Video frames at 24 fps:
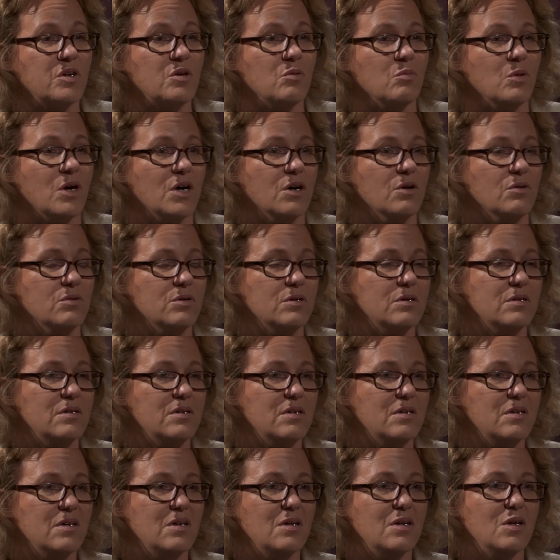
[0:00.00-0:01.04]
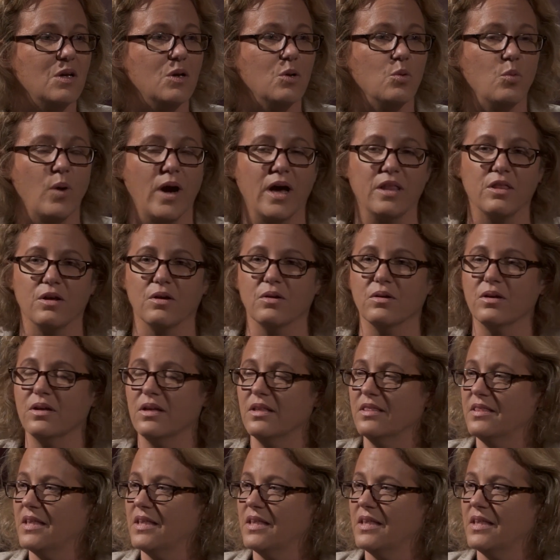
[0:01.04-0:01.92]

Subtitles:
in a row, rather